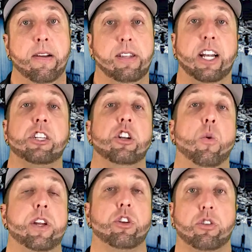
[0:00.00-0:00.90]
Let us know
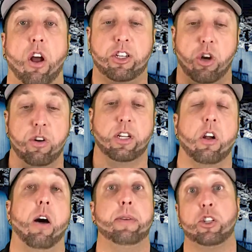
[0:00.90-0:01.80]
what your thoughts are in the
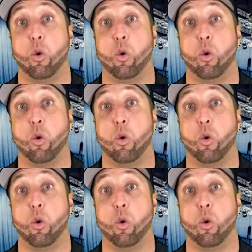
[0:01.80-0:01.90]
comments